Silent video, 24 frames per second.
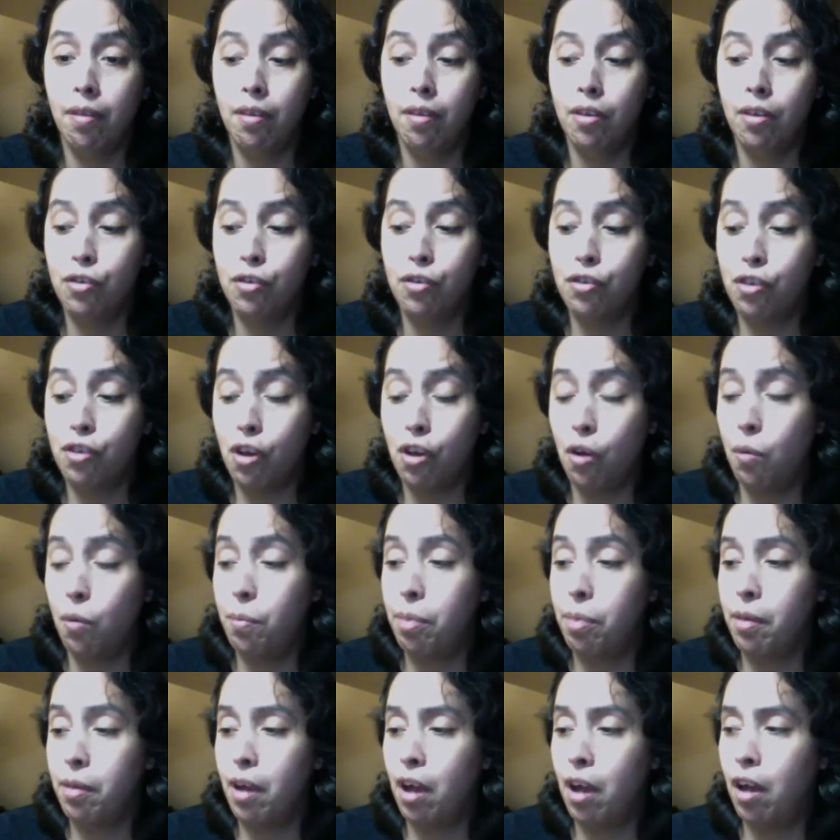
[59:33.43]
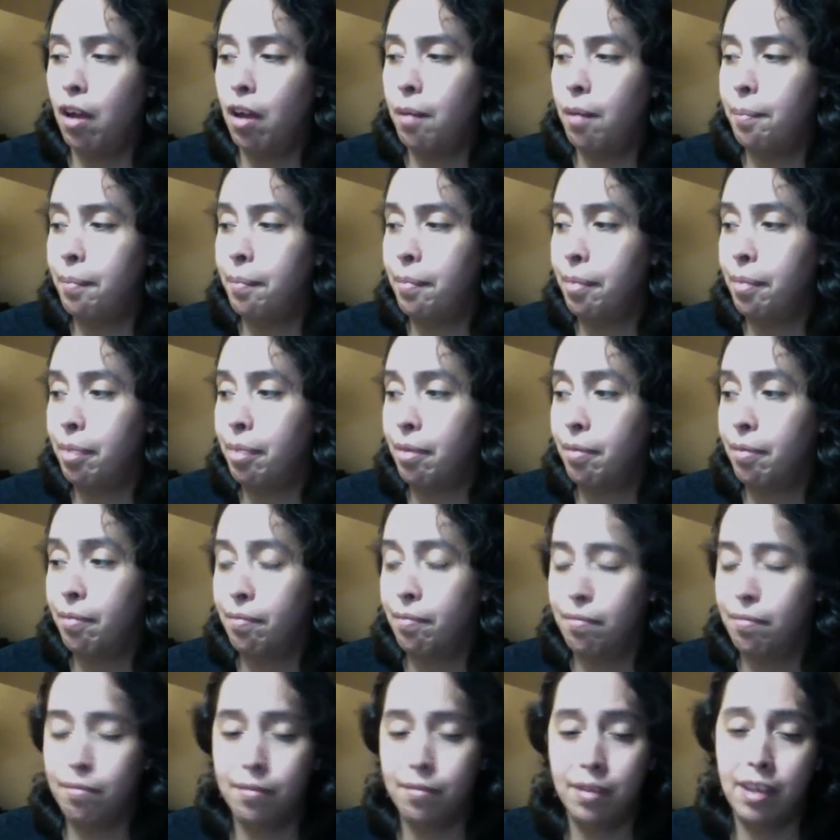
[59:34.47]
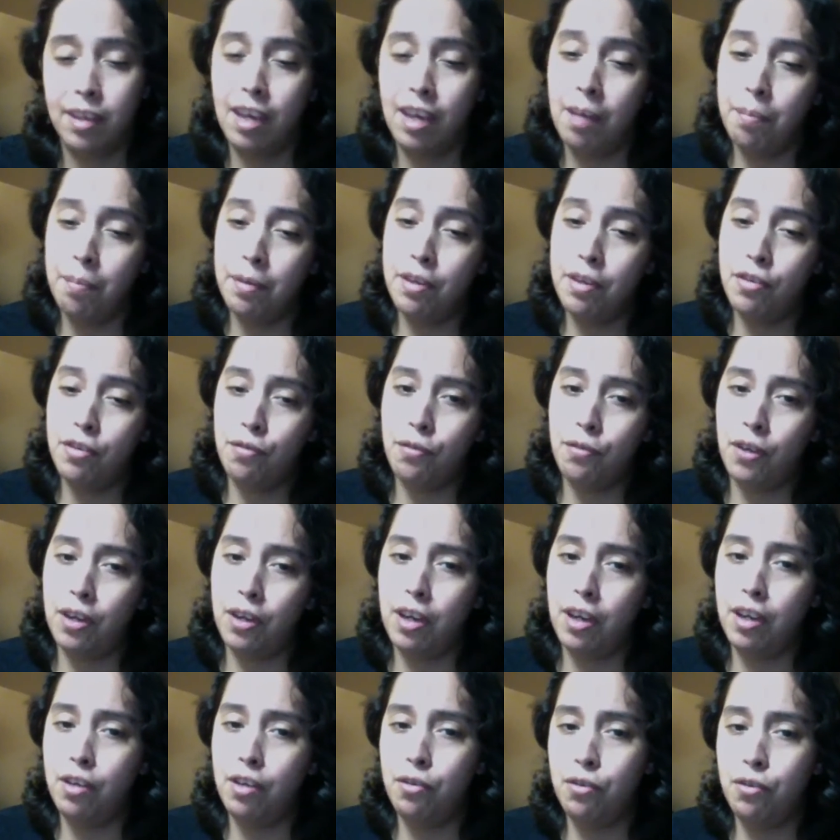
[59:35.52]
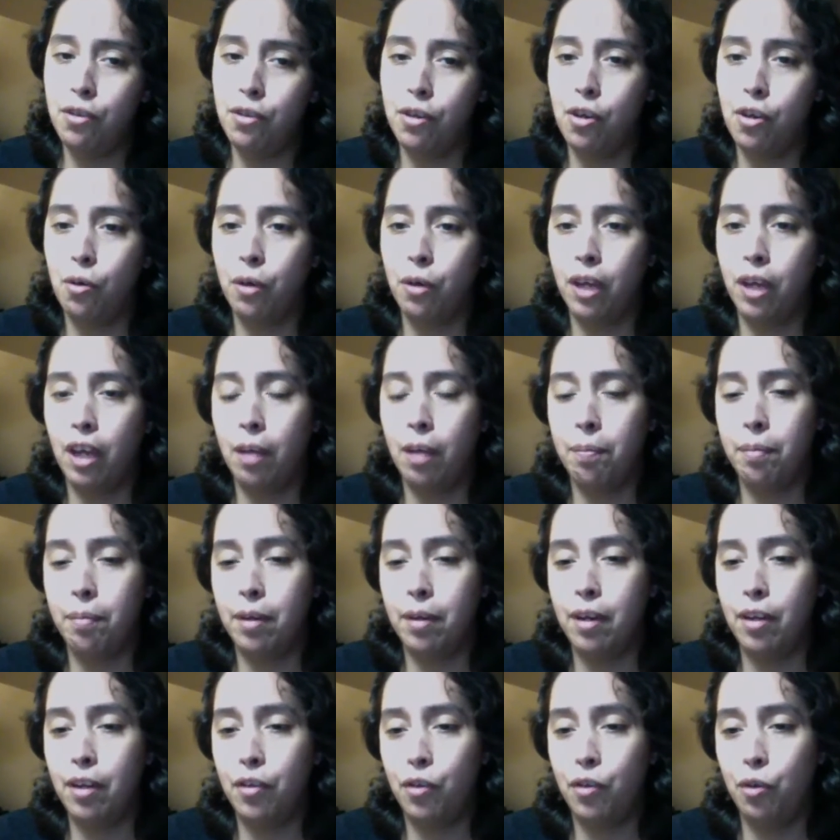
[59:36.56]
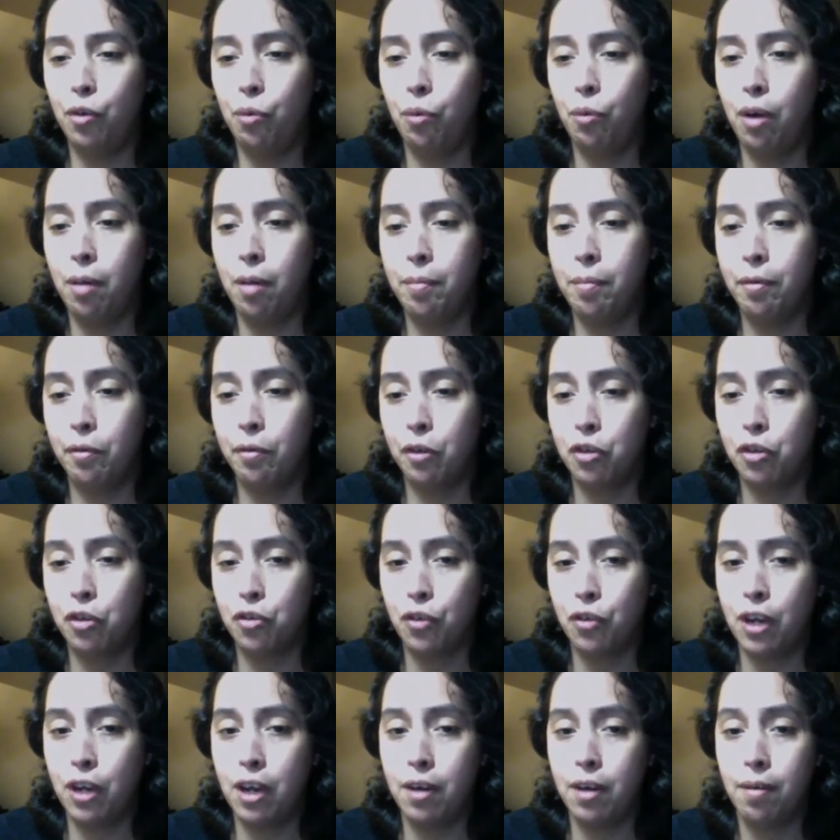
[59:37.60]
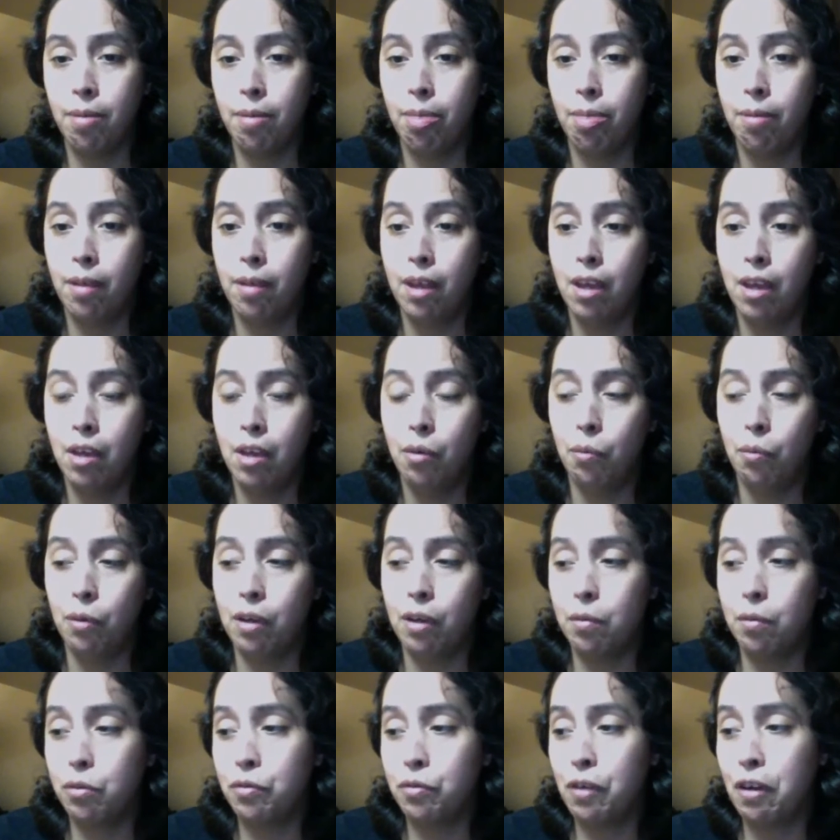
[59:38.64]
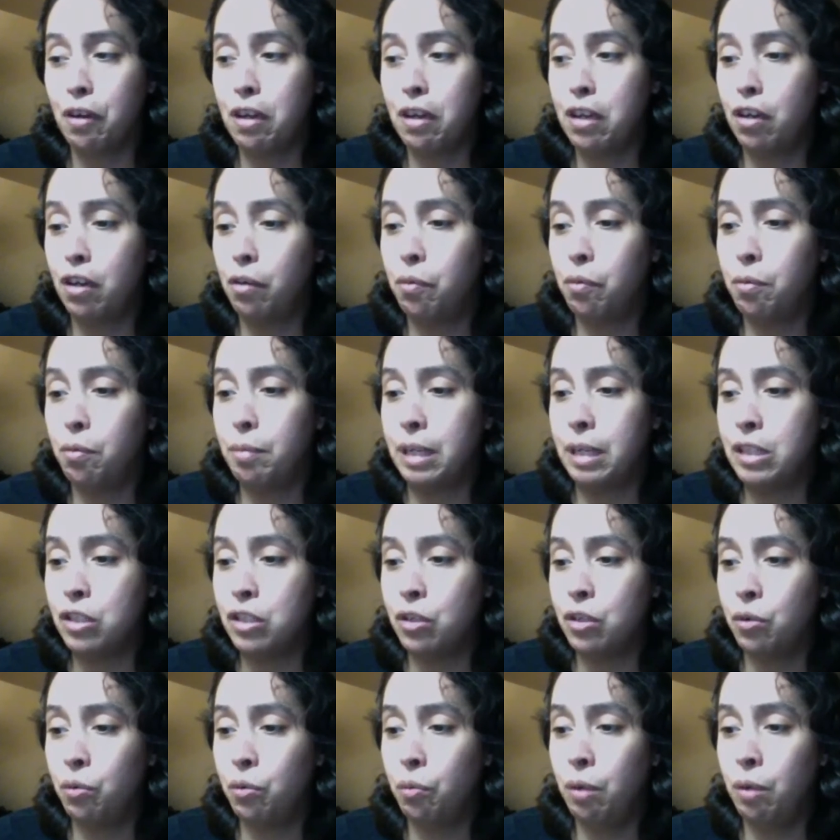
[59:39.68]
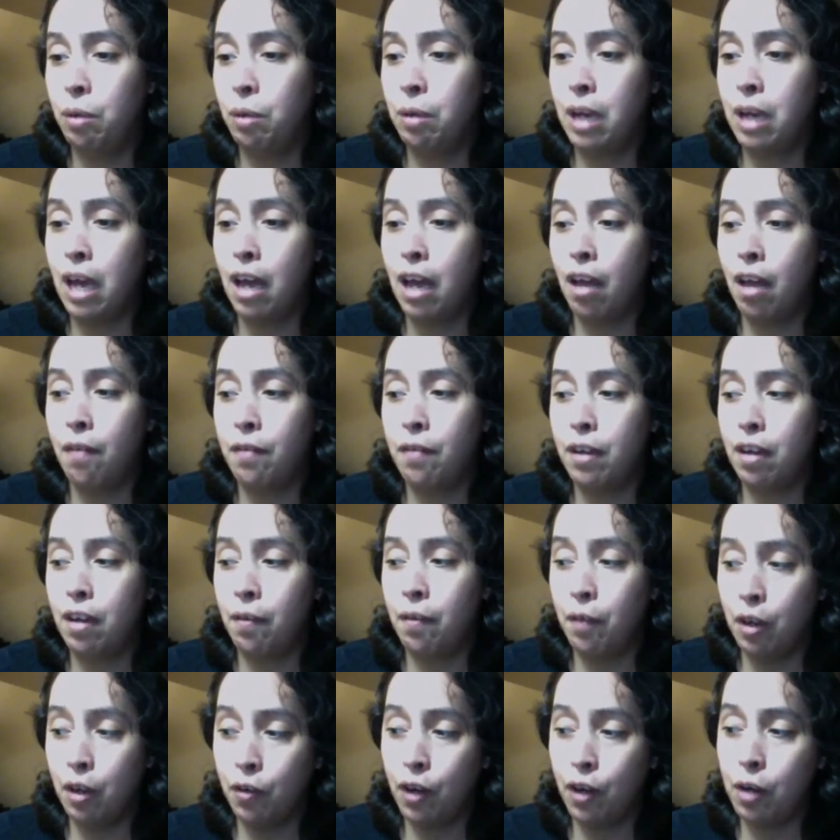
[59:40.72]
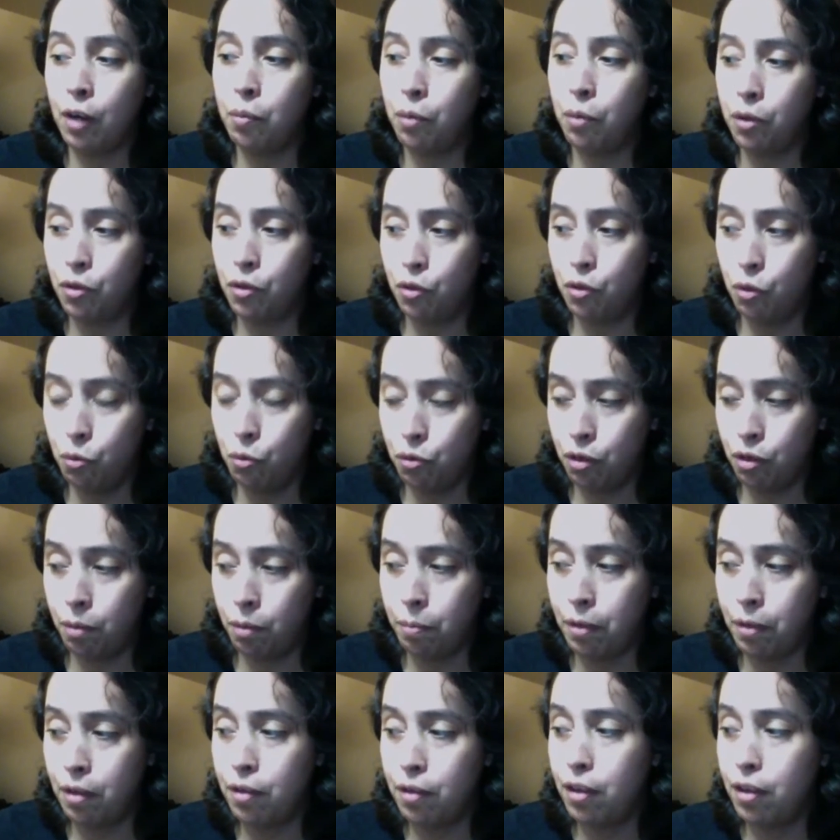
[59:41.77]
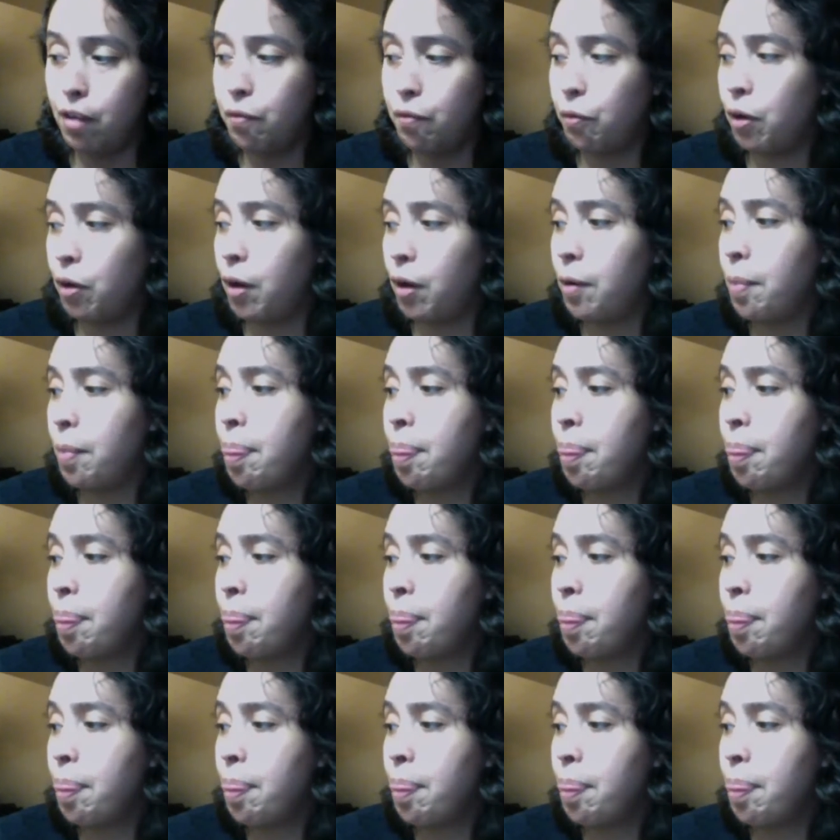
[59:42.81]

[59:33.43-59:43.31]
So, camping is fun. I used to go camping and do a retreat when I was very young with my school. We would have, every grade would do something different